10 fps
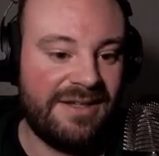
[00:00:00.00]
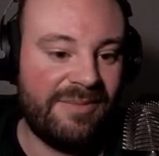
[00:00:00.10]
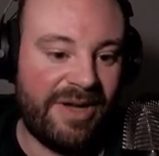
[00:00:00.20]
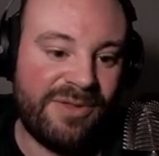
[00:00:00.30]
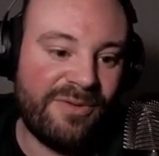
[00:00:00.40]

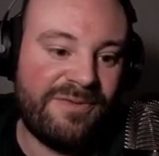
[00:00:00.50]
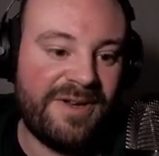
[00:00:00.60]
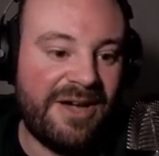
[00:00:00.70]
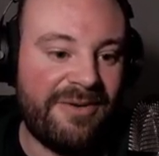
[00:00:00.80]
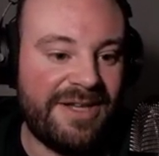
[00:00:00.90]
But I thought for
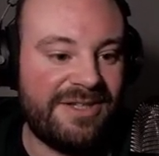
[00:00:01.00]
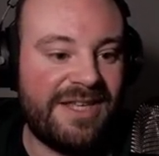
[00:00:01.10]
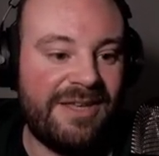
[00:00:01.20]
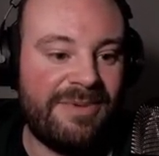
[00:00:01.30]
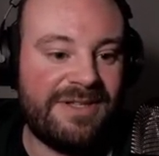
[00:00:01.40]
now I'd just
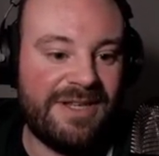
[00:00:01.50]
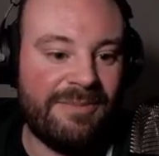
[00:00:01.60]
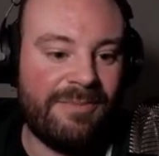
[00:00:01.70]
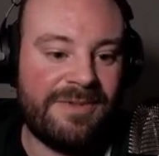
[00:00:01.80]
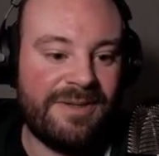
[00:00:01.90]
keep it
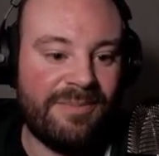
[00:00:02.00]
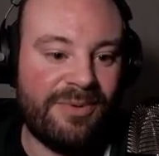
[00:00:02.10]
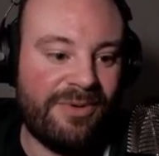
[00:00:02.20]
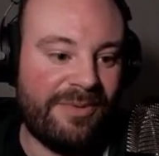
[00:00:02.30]
simple